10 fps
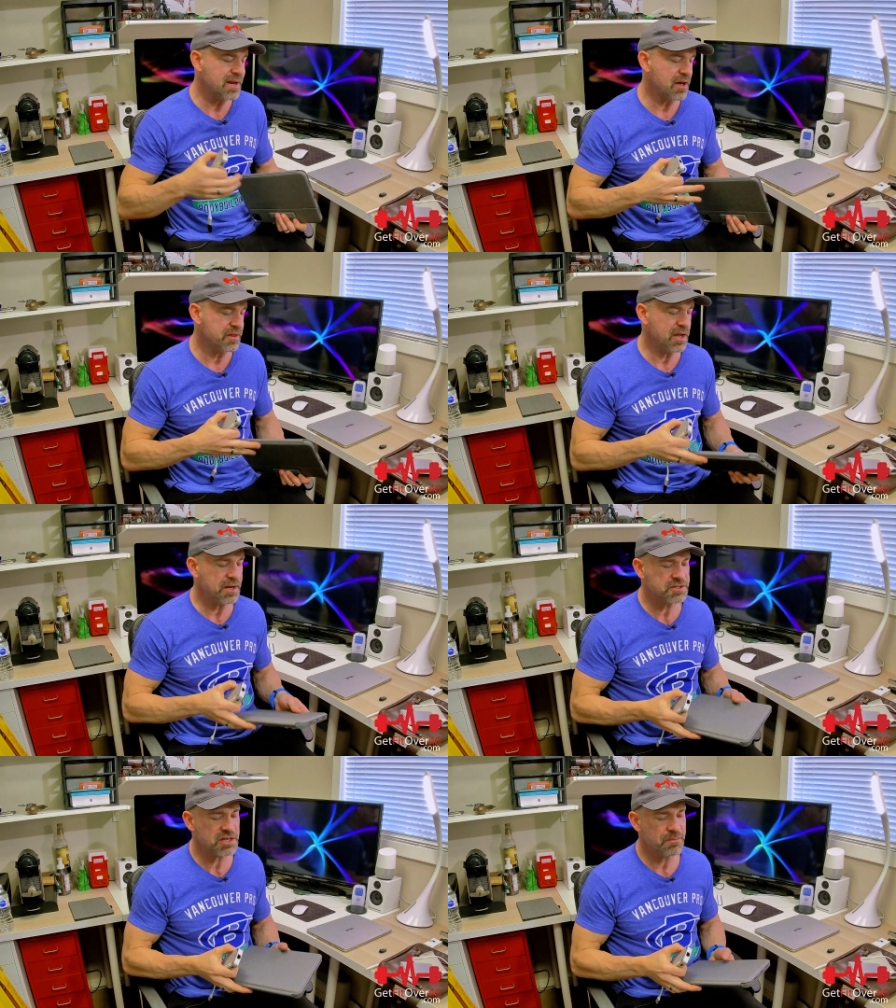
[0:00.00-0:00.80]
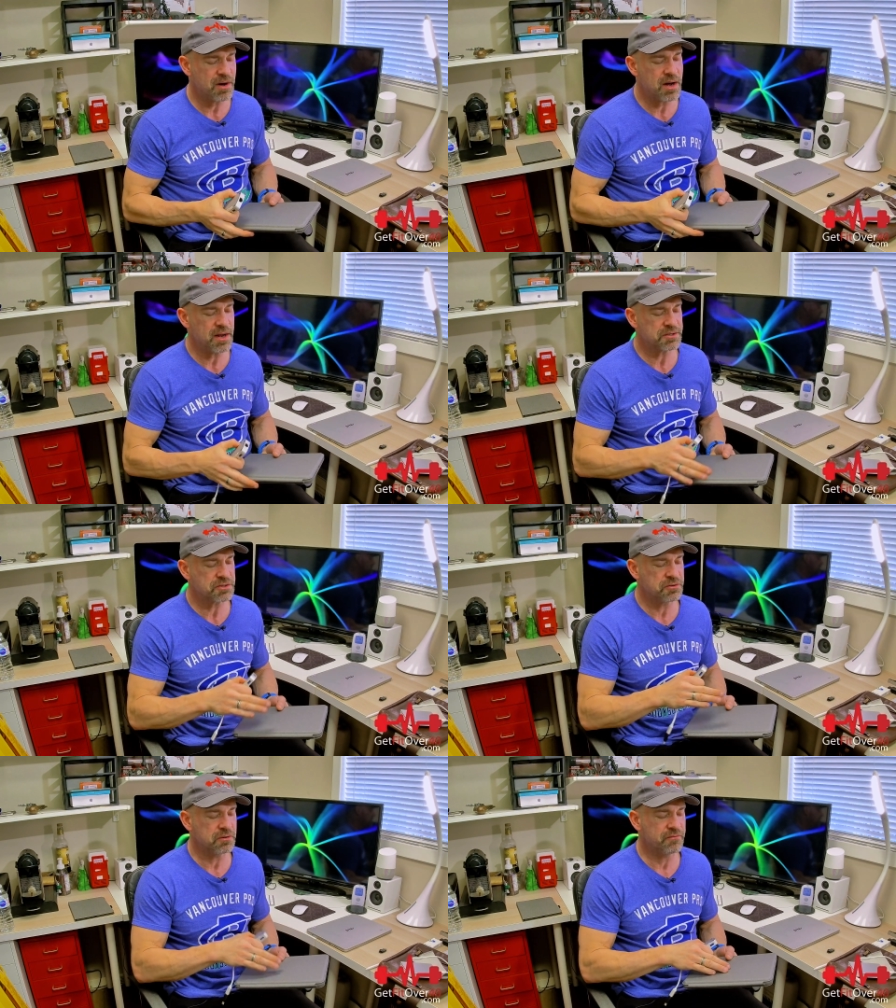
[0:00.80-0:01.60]
Now the HDMI
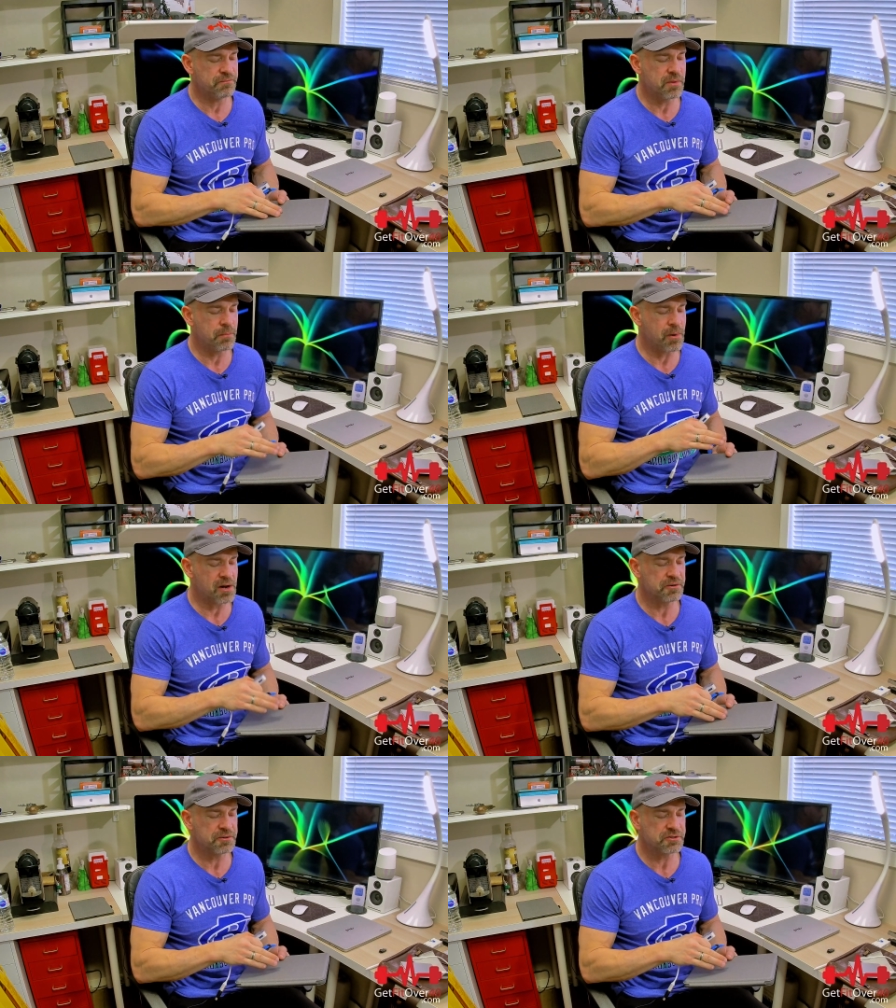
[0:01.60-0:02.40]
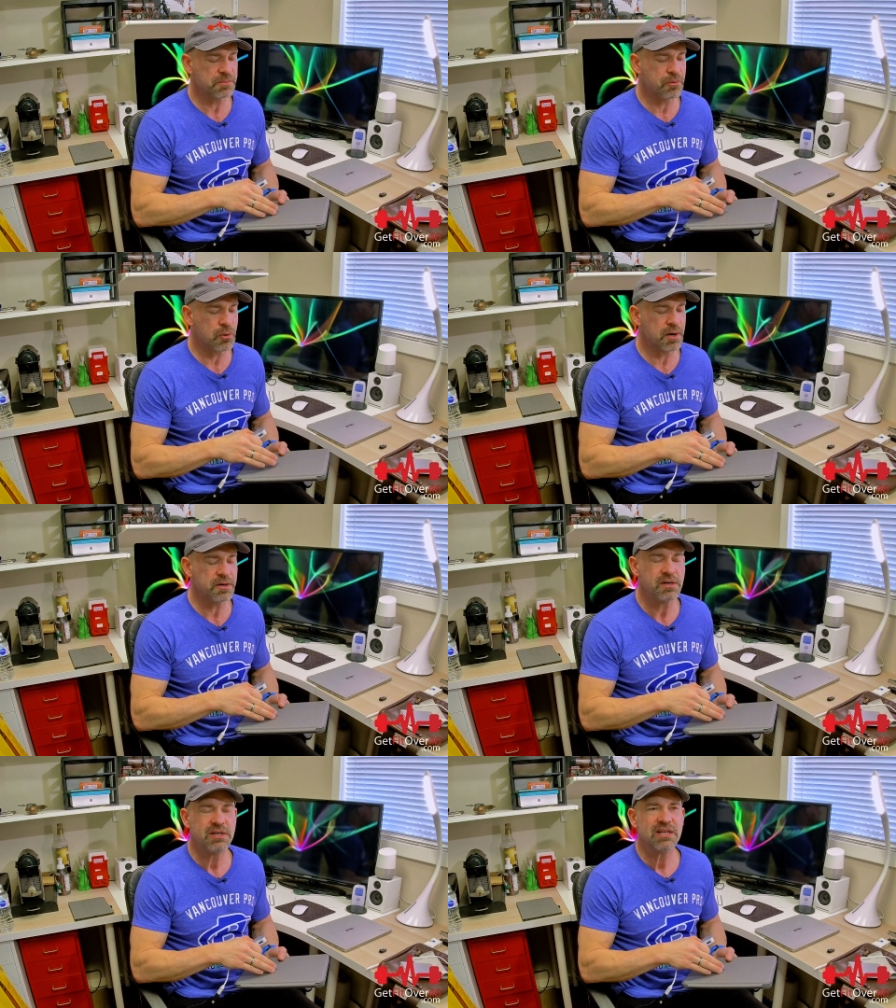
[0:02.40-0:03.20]
external monitor
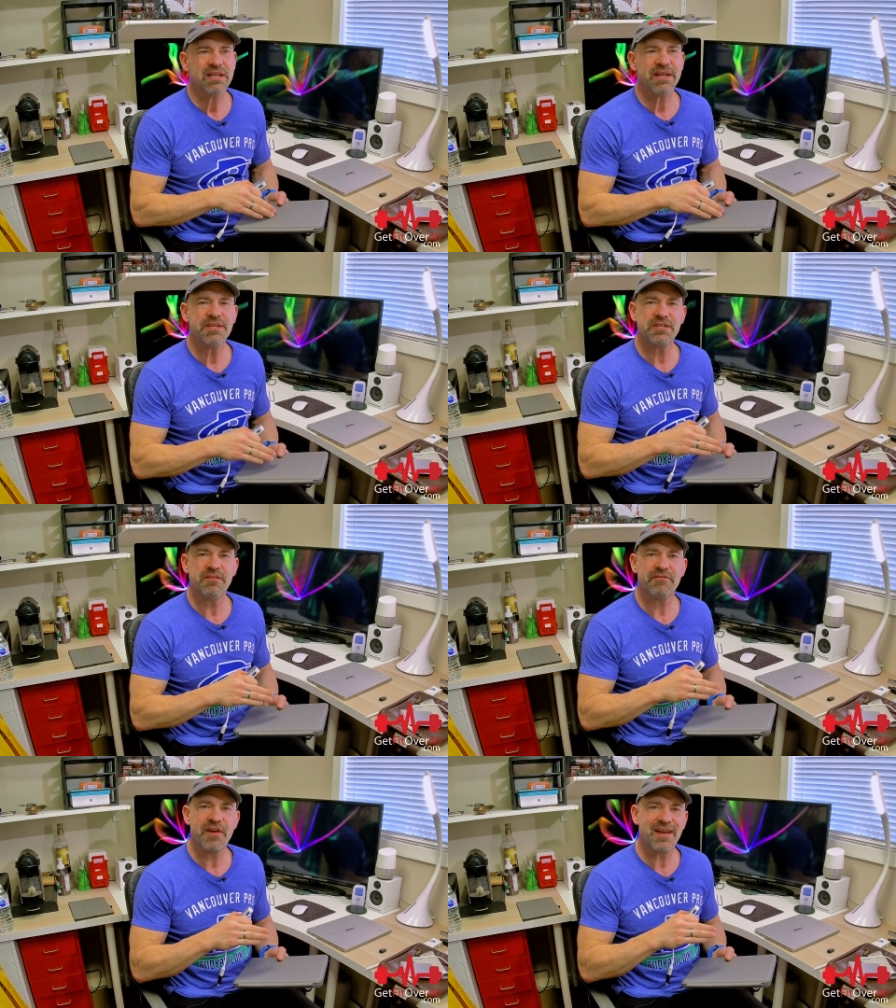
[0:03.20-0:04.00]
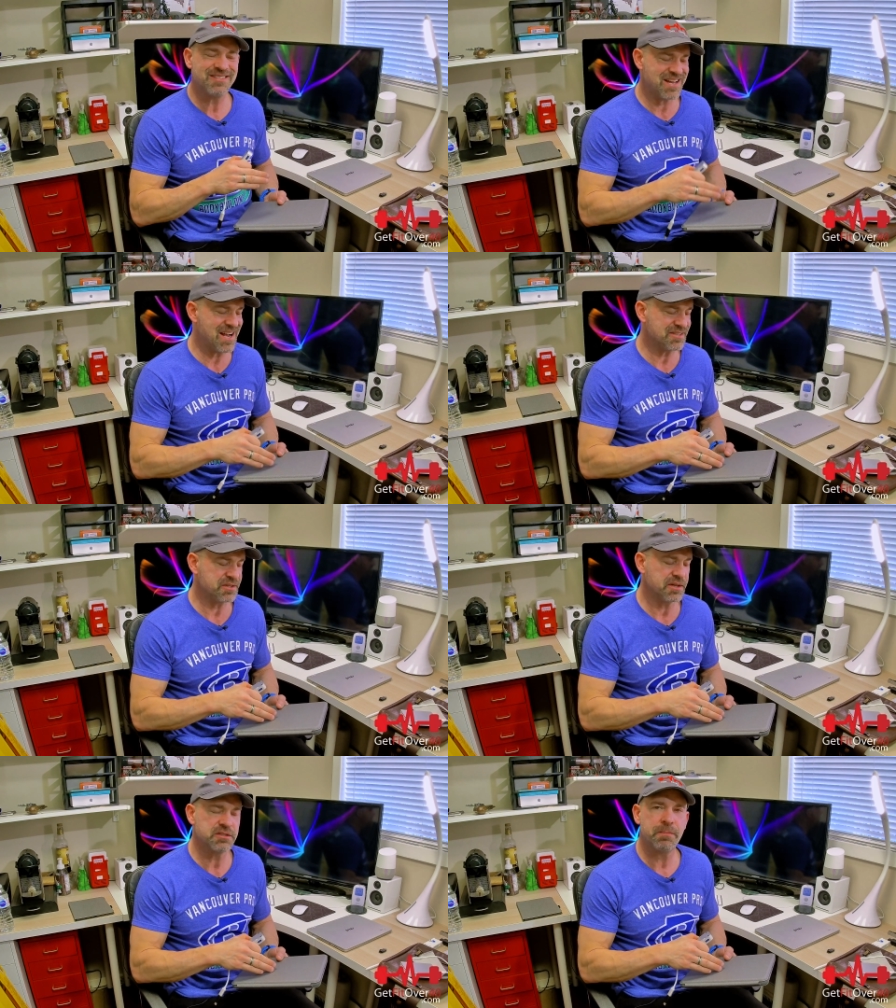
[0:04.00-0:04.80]
support isn't
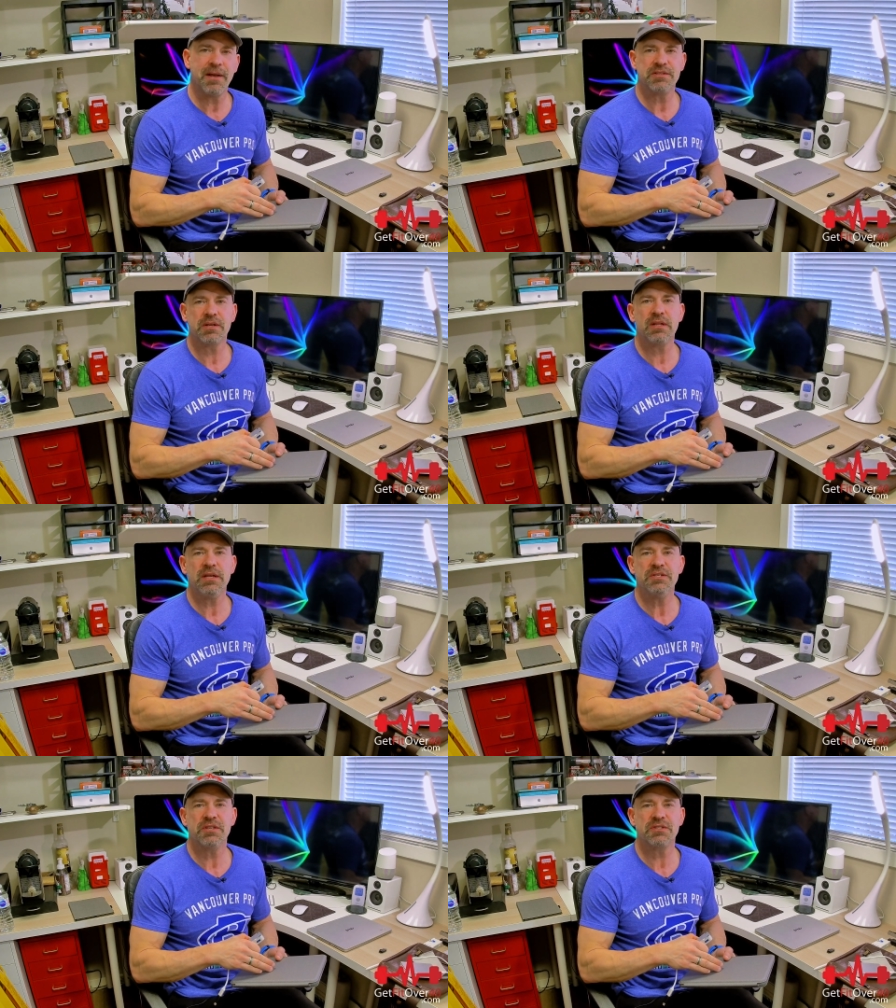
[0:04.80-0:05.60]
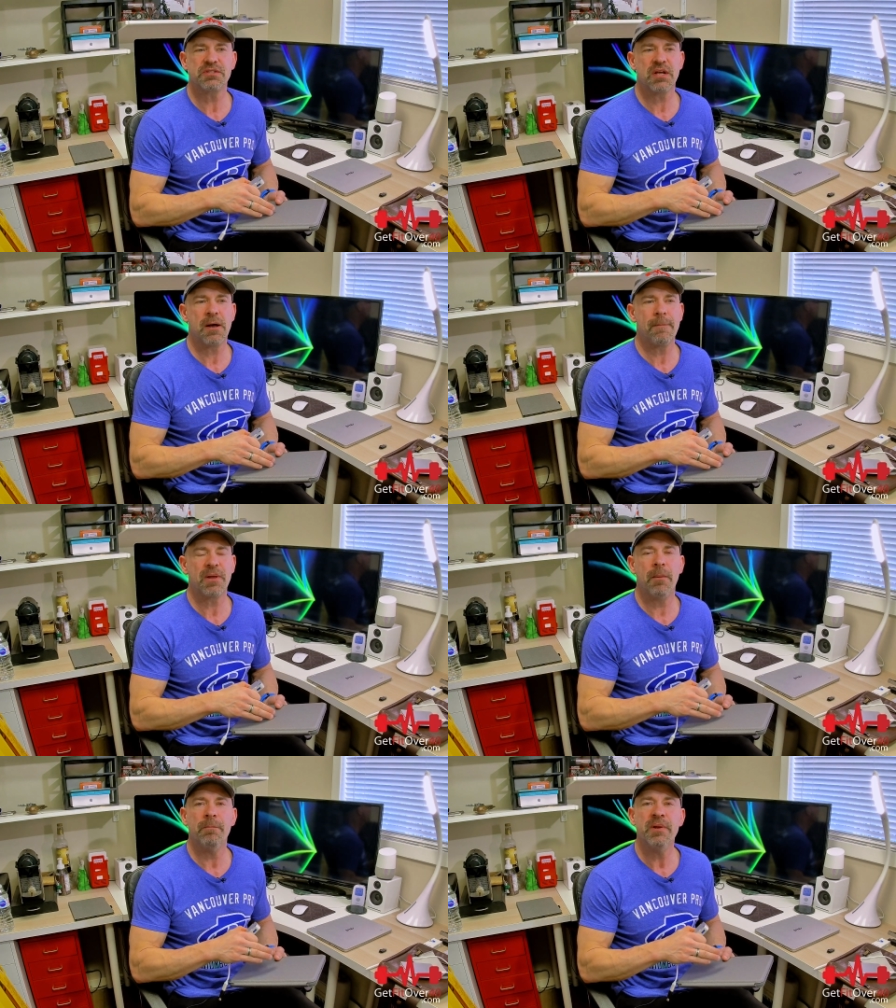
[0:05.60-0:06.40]
fantastic. It's basically just um,
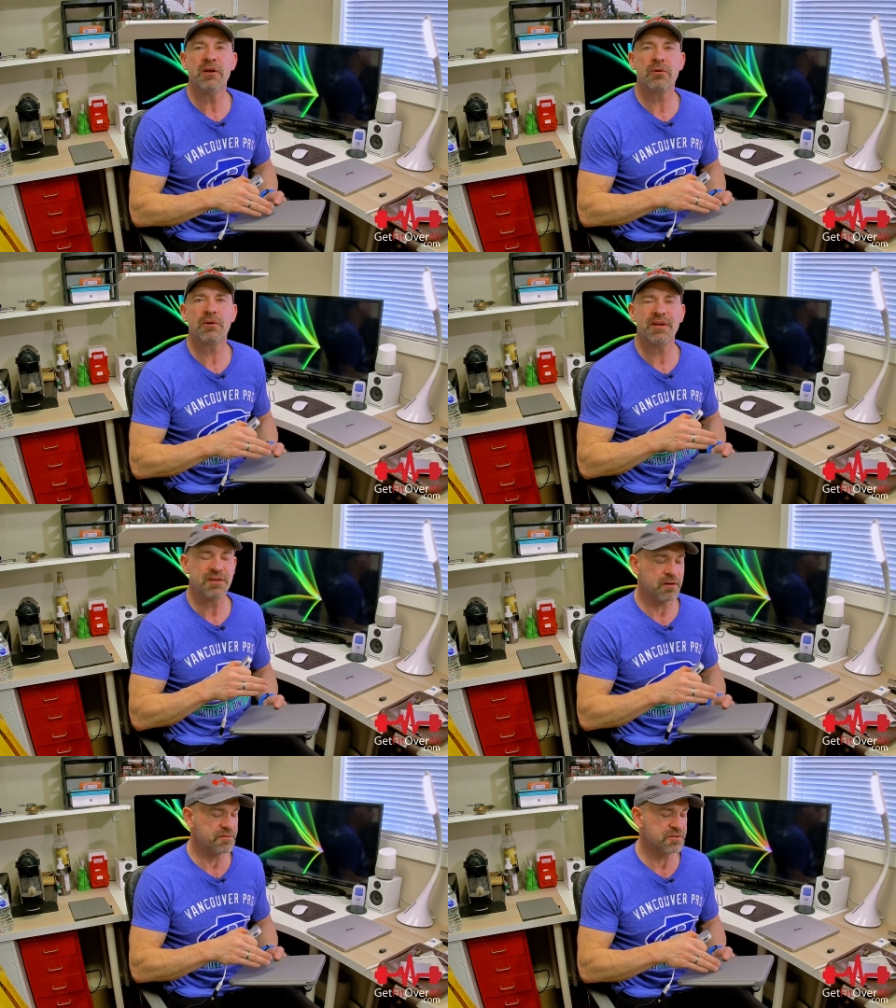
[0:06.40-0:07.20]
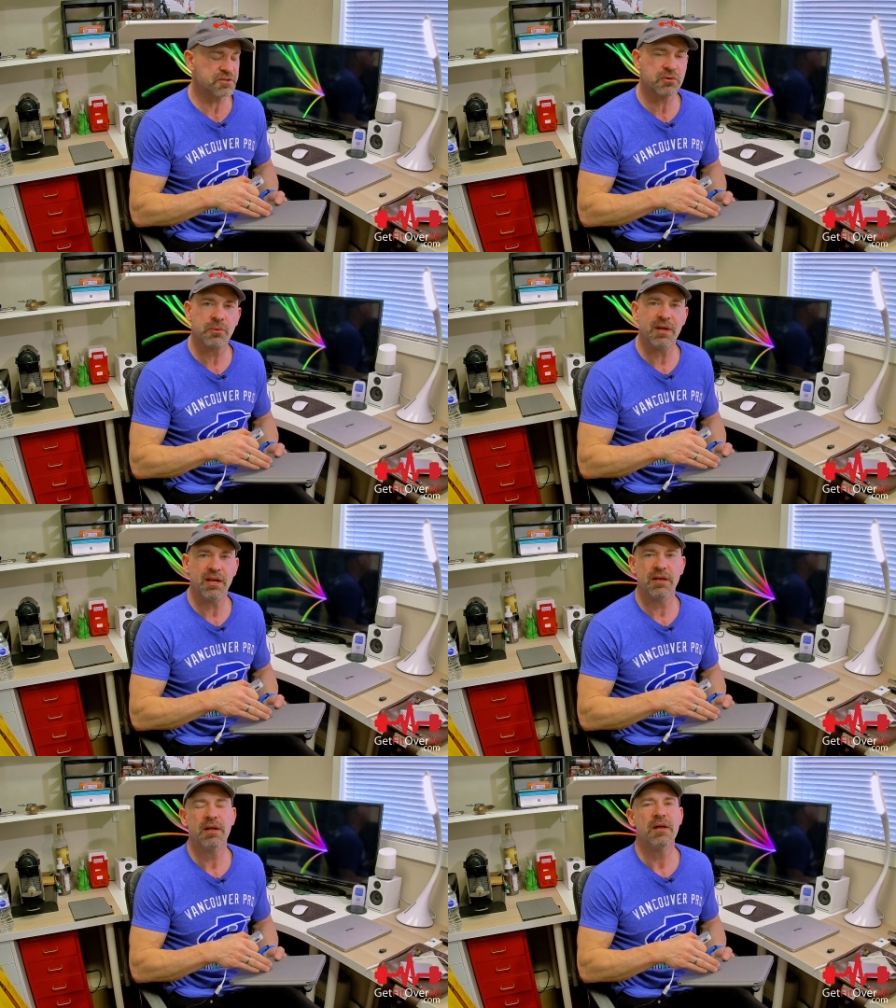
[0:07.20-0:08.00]
a mirroring of the screen.